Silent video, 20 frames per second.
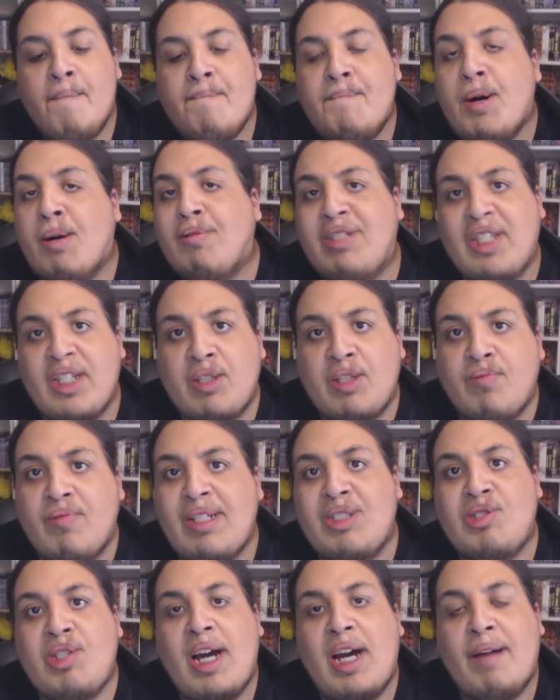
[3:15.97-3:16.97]
But with this
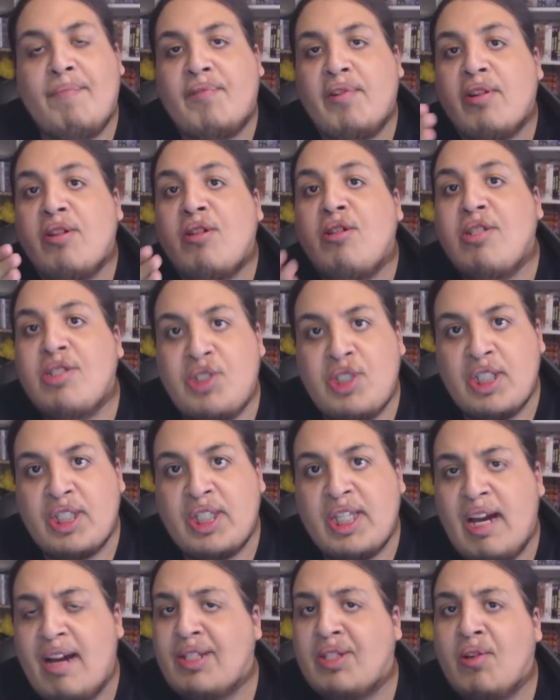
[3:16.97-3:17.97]
week's chapter, good shit
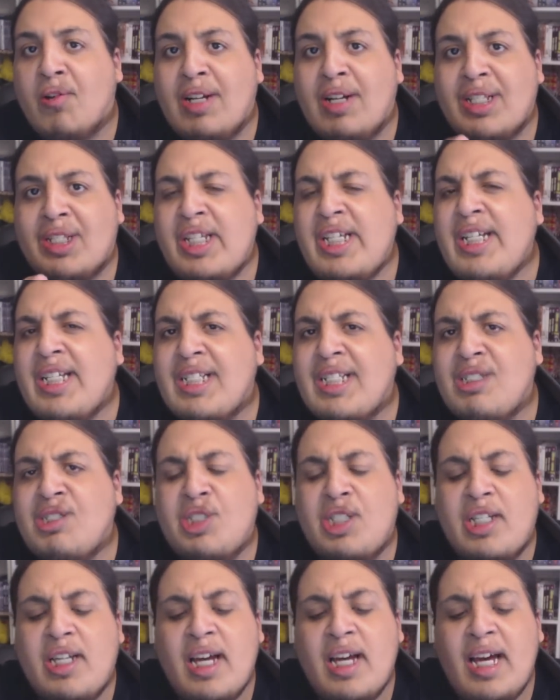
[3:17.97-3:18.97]
there. As long as
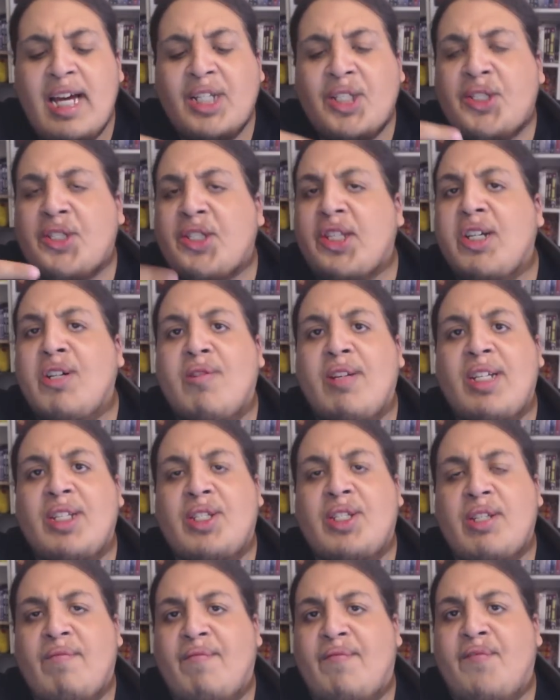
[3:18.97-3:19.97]
Kirinji still
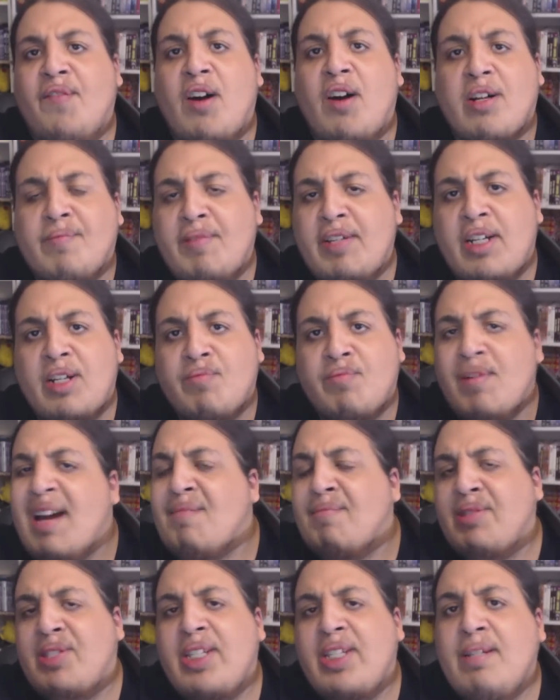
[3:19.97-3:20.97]
isn't fucked, because we
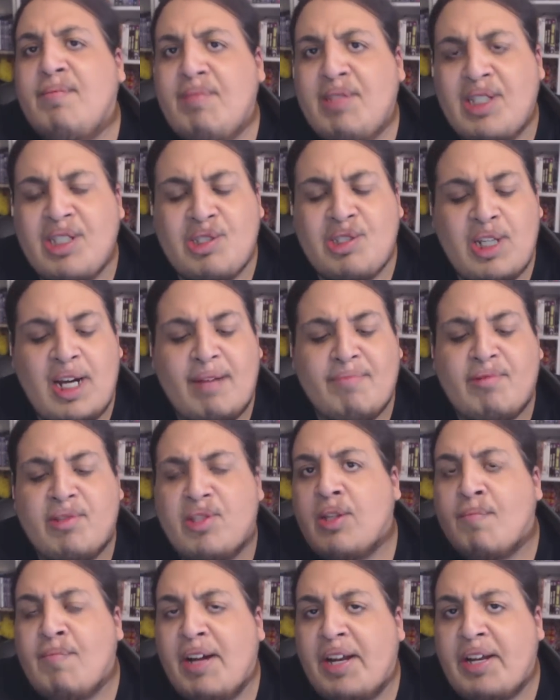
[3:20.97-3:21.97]
haven't seen him in this chapter,
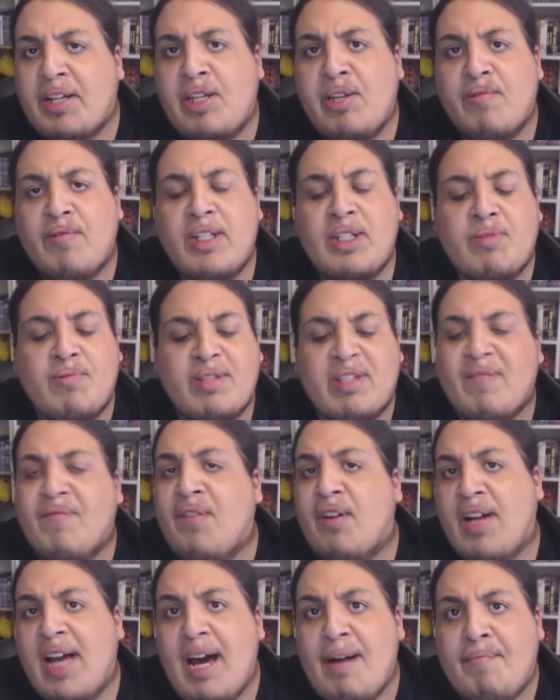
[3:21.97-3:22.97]
so I'm kind of curious what the
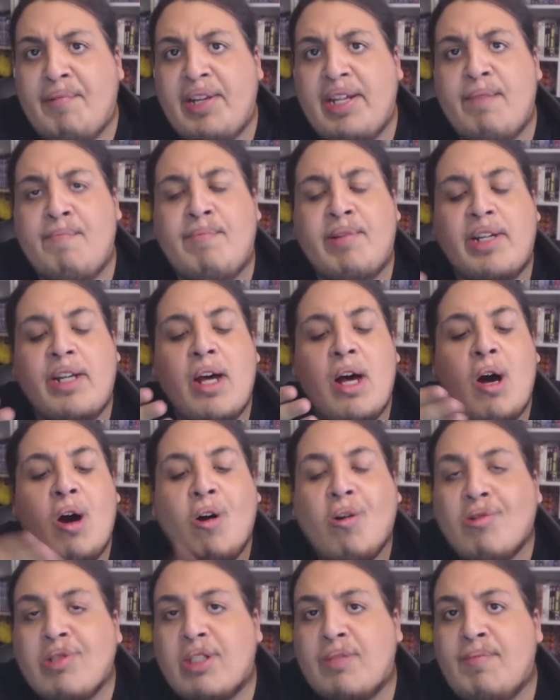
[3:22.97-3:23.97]
fuck happened to him. But
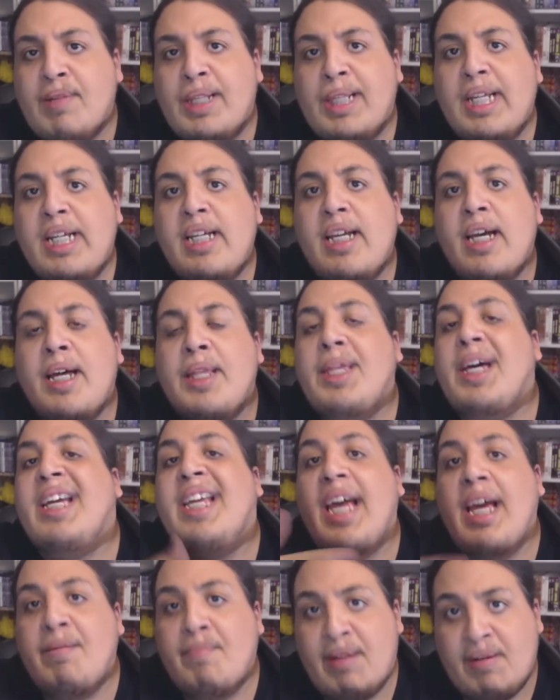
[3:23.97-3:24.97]
ultimately, they
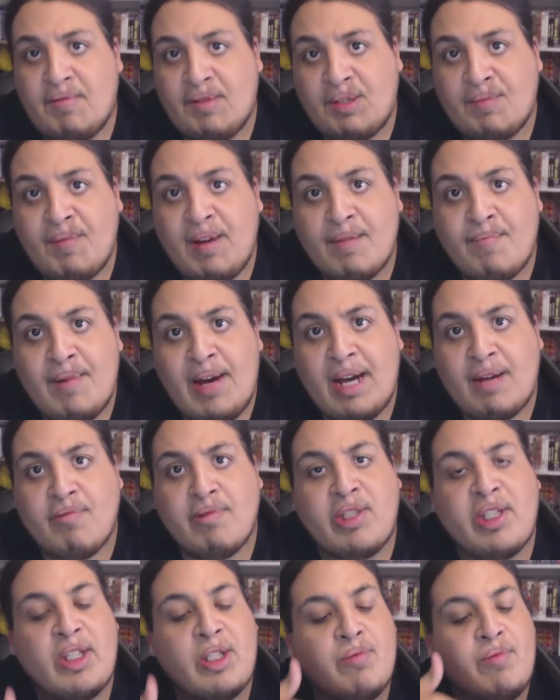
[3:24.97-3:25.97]
gained my respect back
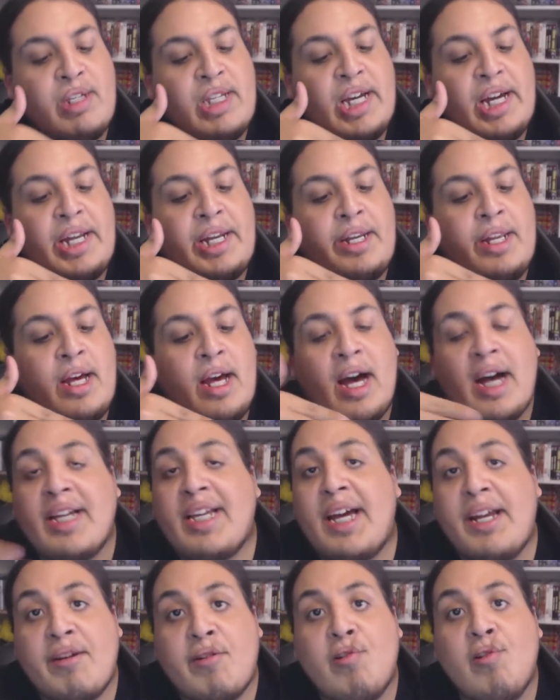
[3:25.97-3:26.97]
with this week. And
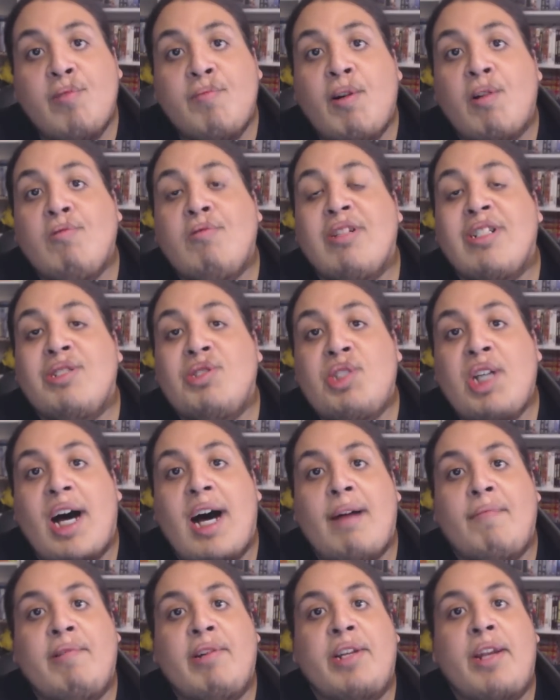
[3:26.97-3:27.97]
again, Kubo, good
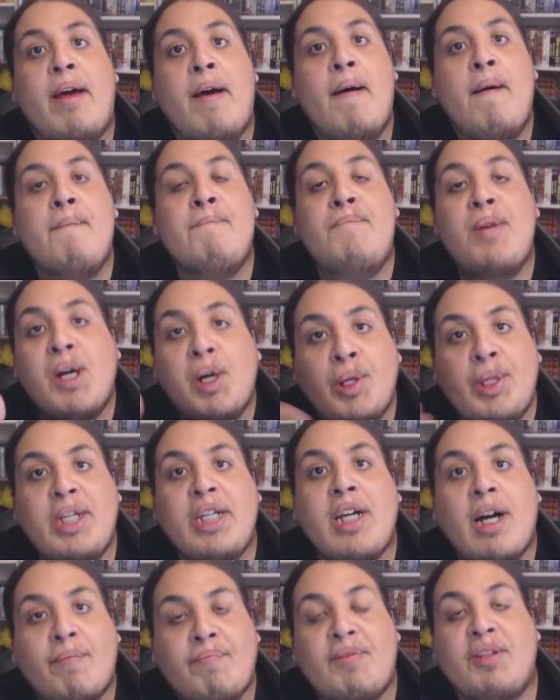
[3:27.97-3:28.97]
job. And
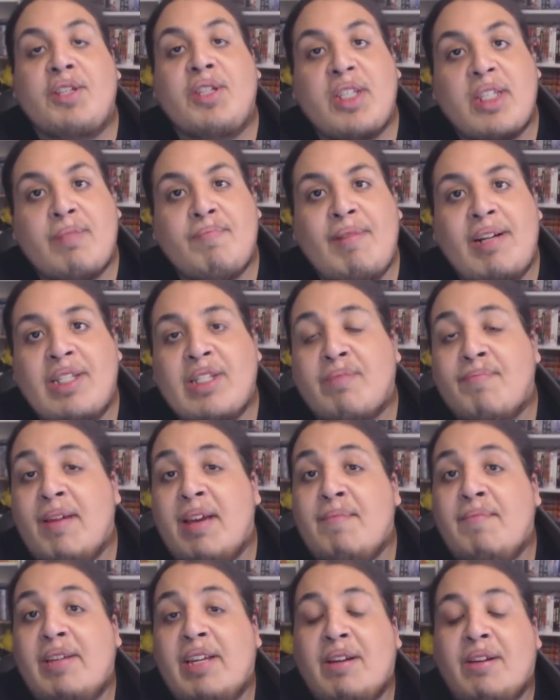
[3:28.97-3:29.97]
building up the suspense.
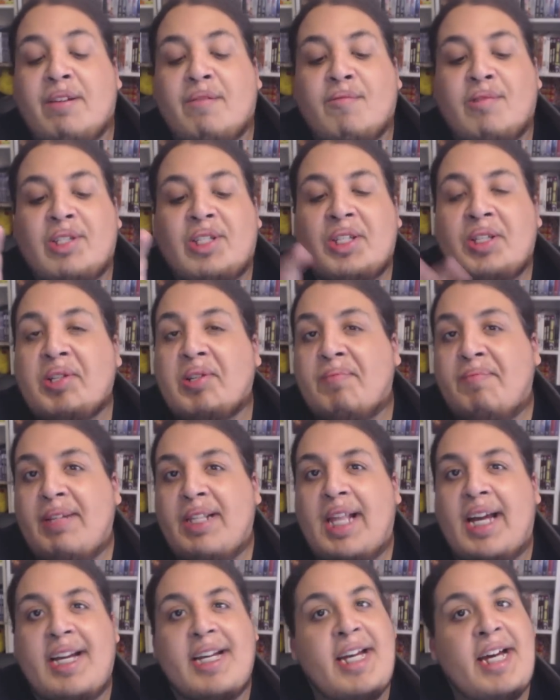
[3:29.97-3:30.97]
Maybe it was a little bit
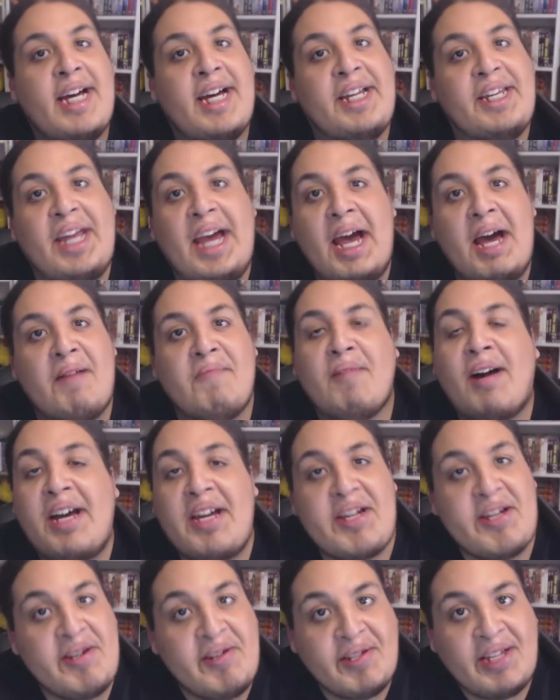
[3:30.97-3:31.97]
like, damn, why
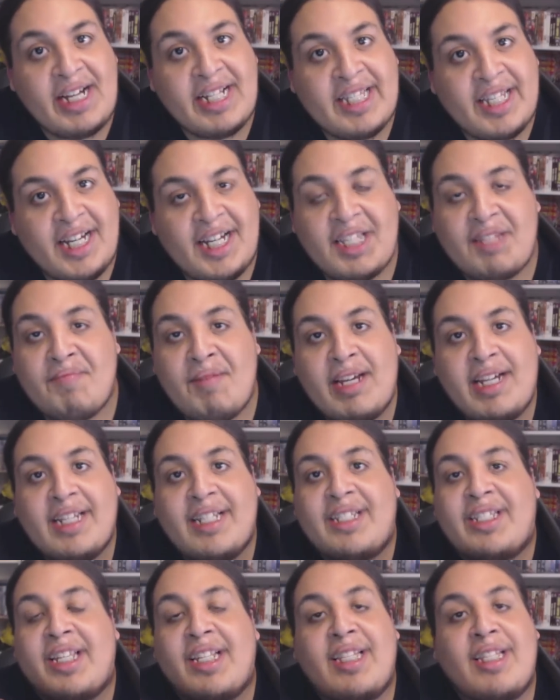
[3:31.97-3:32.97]
you do that to us, making
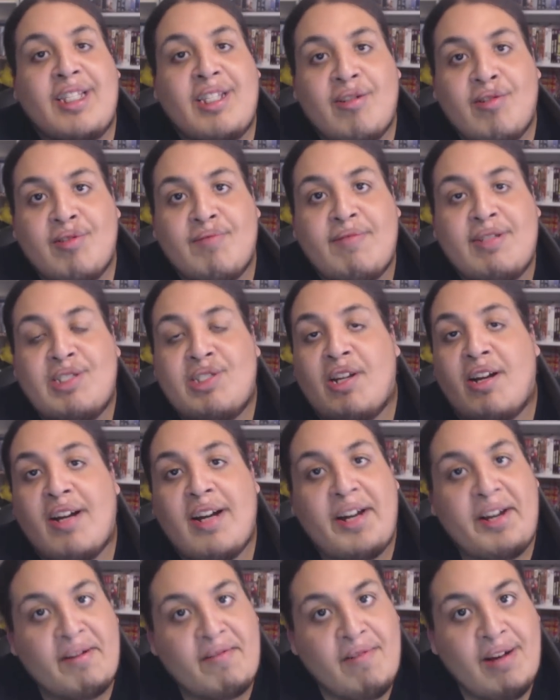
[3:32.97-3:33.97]
us think the Zero Division are
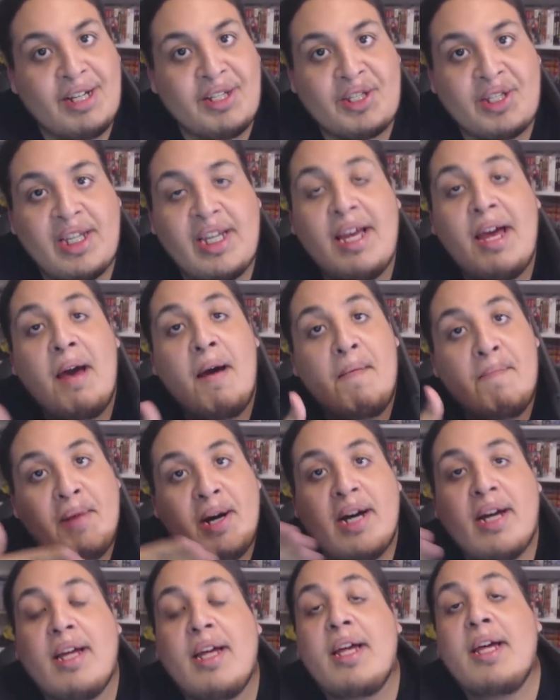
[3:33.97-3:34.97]
kind of crusty,
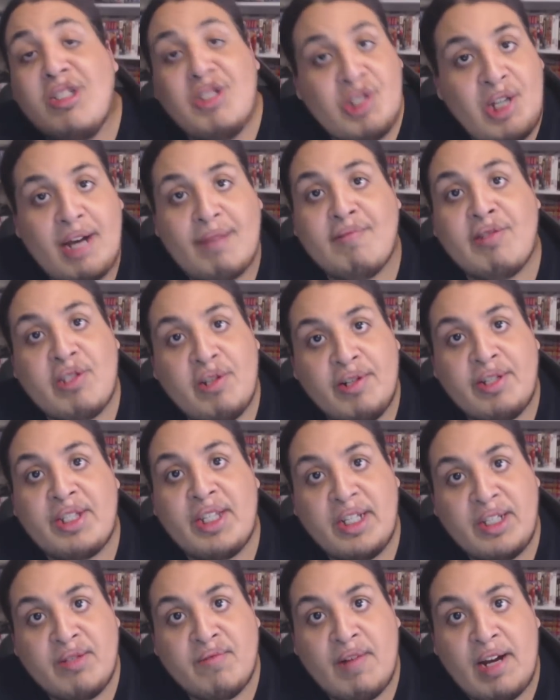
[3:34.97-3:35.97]
but good job in turning
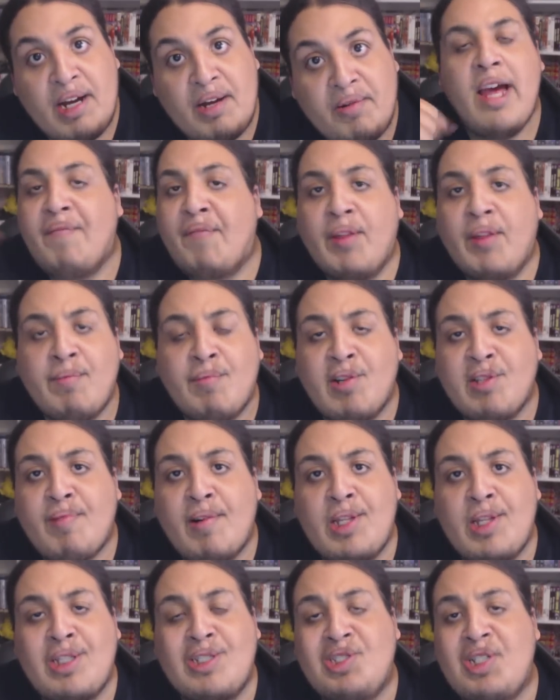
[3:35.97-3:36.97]
things around. And for the most
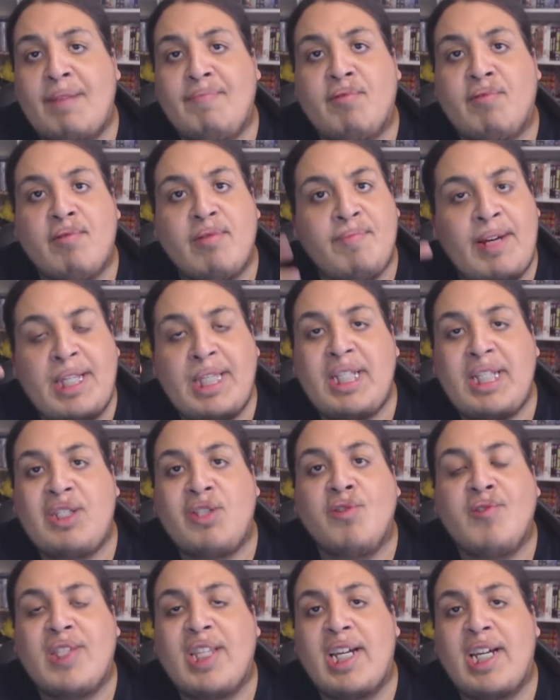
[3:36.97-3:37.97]
part, this chapter was mainly
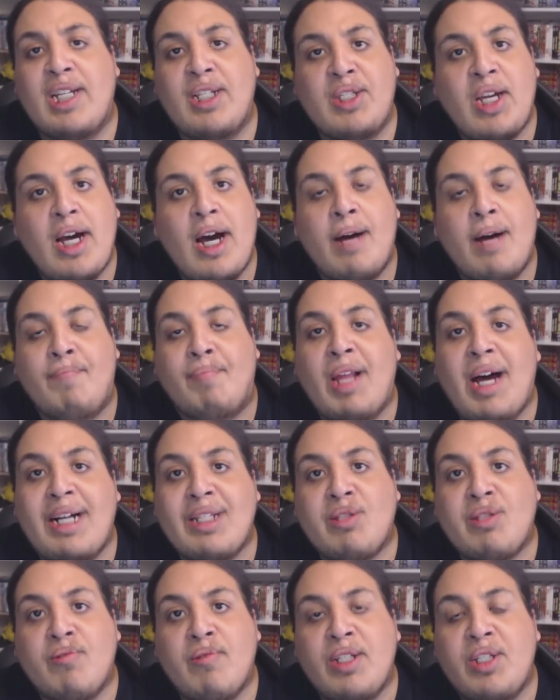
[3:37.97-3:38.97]
two things, a
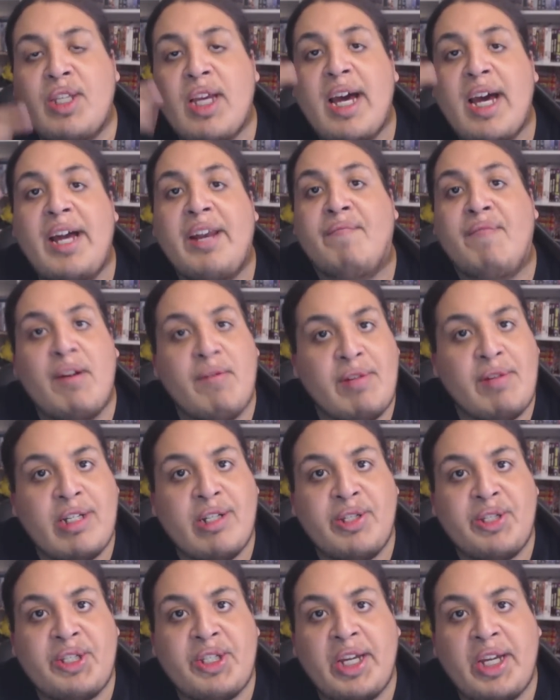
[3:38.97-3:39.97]
plot twist and a very
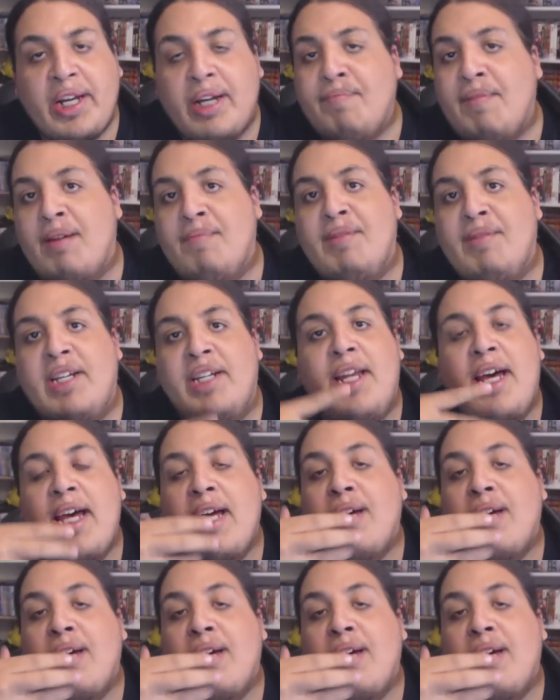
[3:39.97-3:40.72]
good setup. I mean,